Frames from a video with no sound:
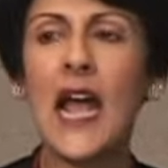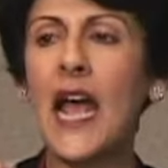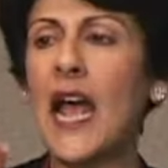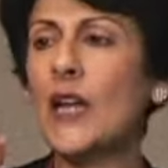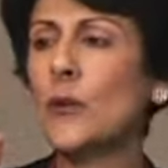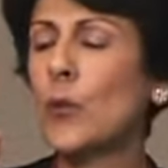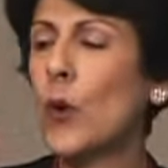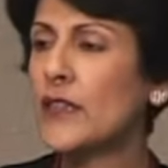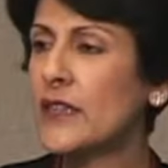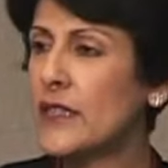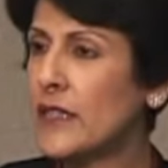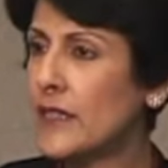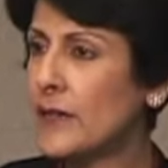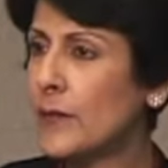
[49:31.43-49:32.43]
and what
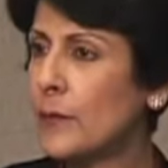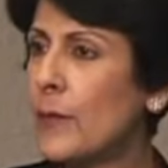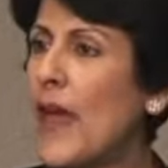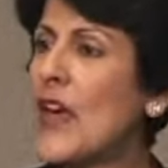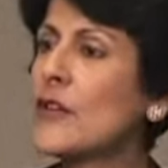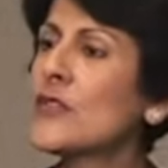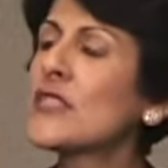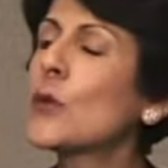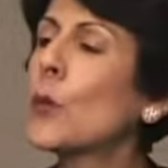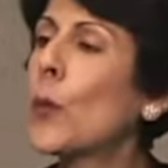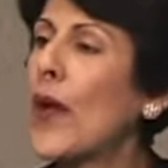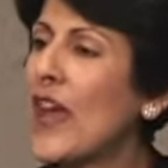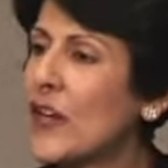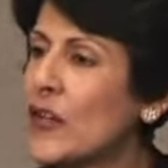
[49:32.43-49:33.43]
the parent's
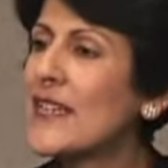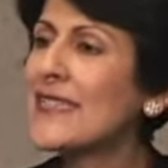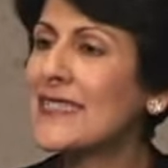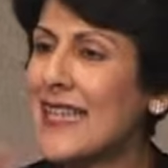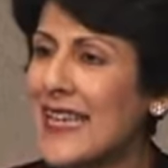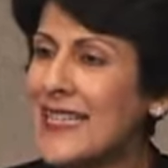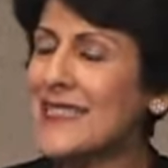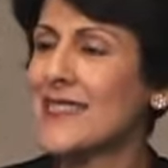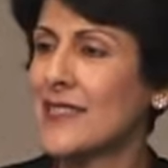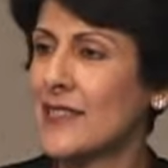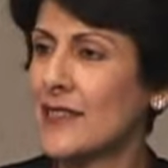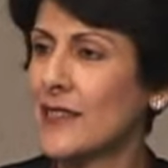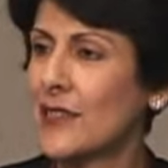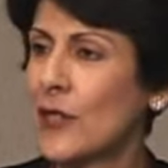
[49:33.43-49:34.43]
awareness is
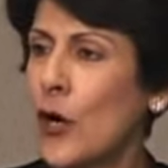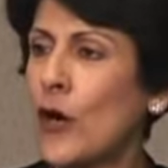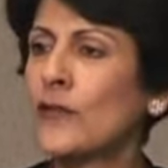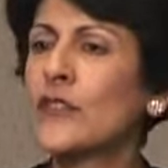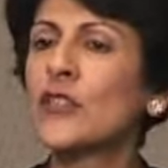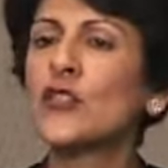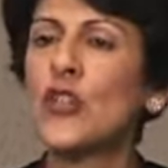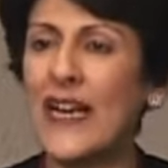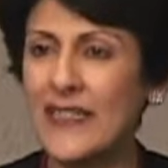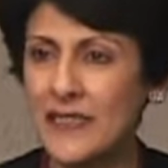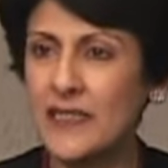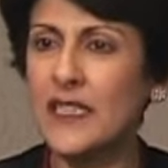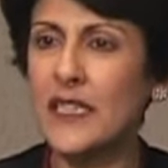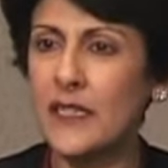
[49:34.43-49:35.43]
of the
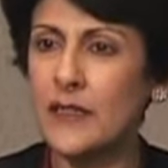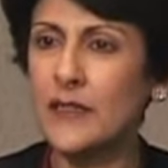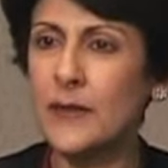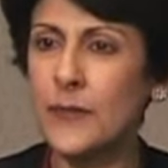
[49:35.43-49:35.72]
child's need.